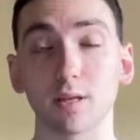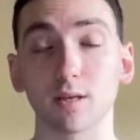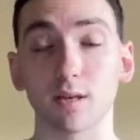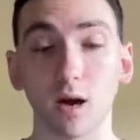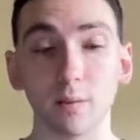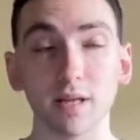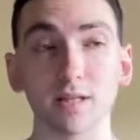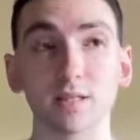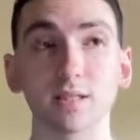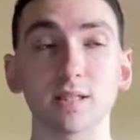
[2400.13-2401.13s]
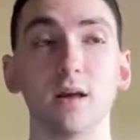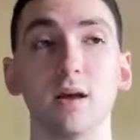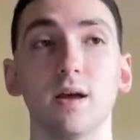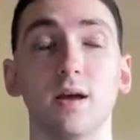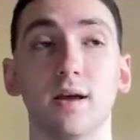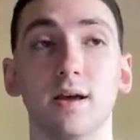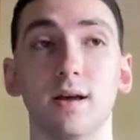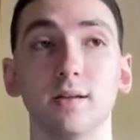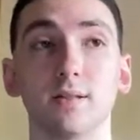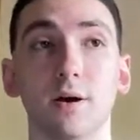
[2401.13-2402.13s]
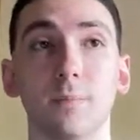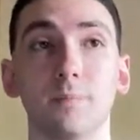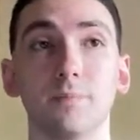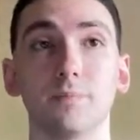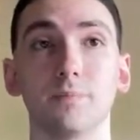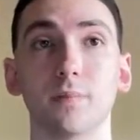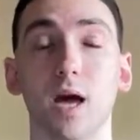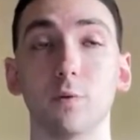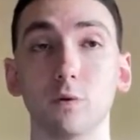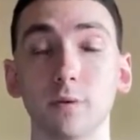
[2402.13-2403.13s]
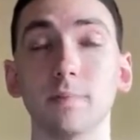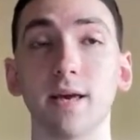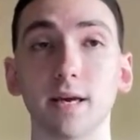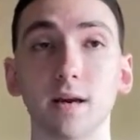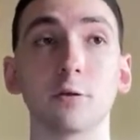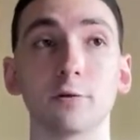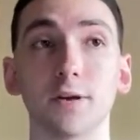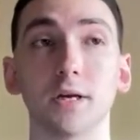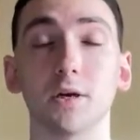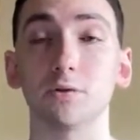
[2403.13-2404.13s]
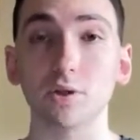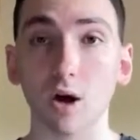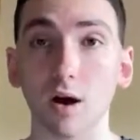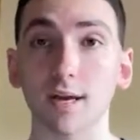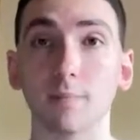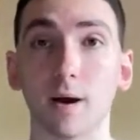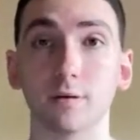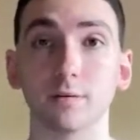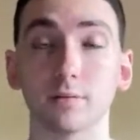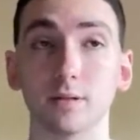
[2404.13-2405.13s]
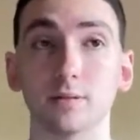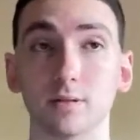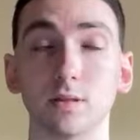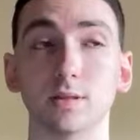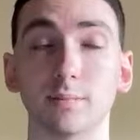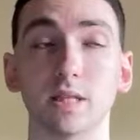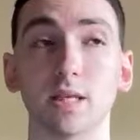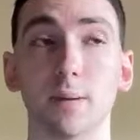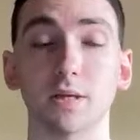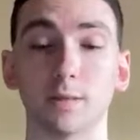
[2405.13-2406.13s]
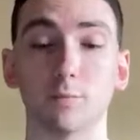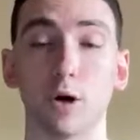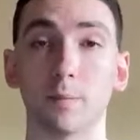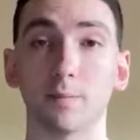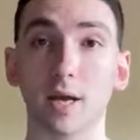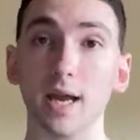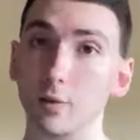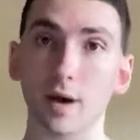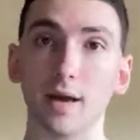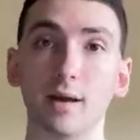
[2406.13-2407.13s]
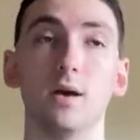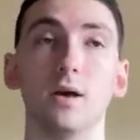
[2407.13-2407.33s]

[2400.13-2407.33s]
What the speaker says: in the comments, and I will be making other videos talking about some of the topics I brought up anyway.